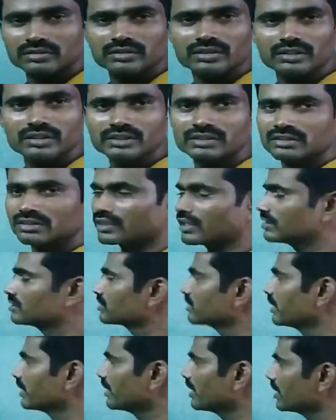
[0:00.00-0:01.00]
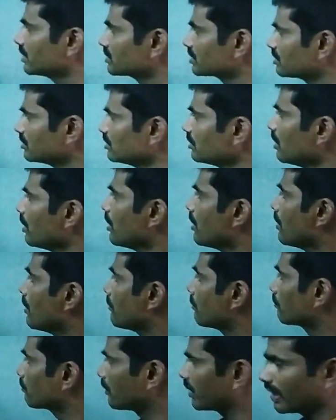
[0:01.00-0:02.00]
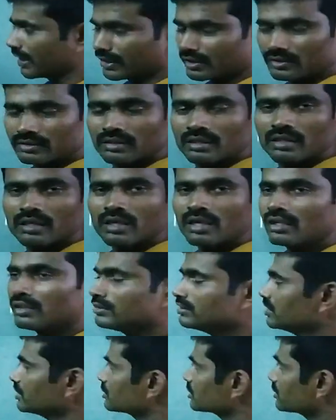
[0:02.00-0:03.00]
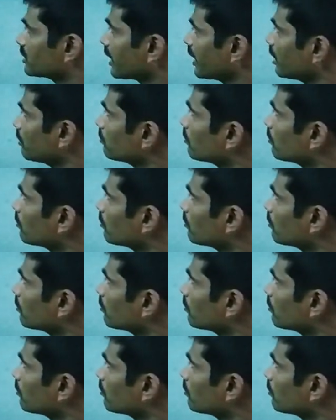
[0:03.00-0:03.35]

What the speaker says: is considered as a plane. This green